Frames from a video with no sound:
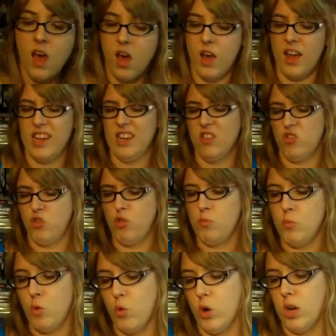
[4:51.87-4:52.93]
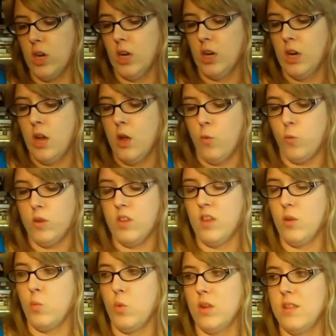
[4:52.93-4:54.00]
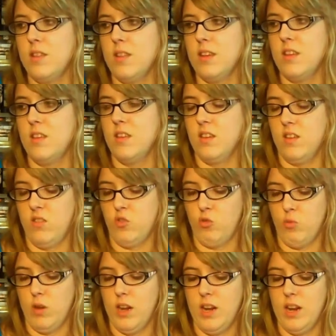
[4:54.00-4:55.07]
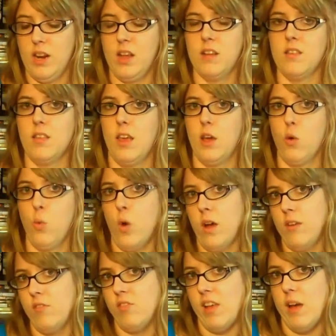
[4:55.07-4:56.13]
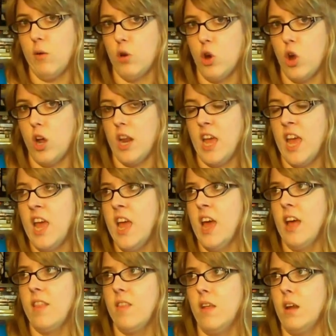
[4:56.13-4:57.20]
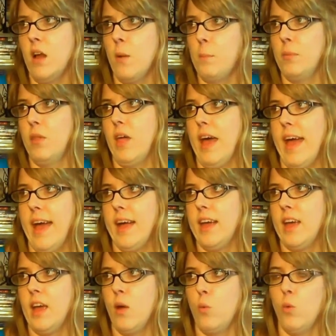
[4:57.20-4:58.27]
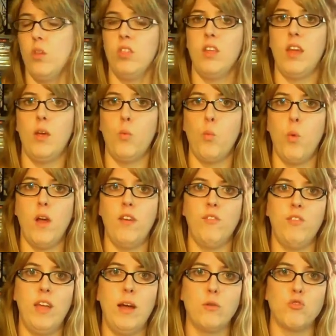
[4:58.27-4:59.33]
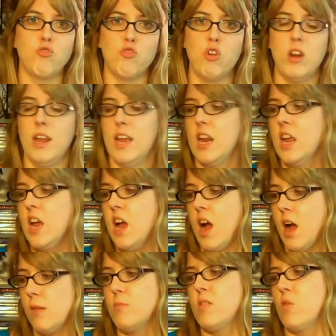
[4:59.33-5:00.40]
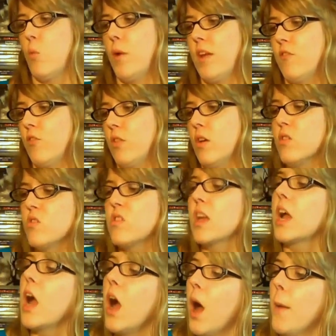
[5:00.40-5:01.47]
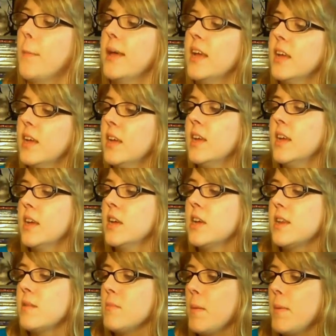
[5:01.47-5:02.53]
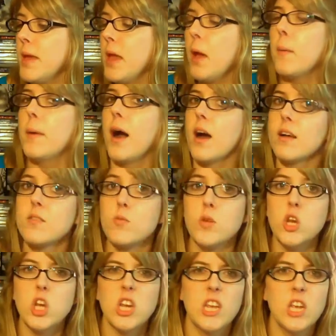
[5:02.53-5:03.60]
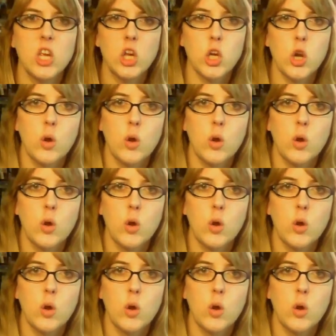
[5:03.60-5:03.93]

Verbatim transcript: I got 2 more. one that is green and has like Hawaiian flower on it, and then black with like white flowers on it. I'm still waiting for those to come to my P.O. box, which in case you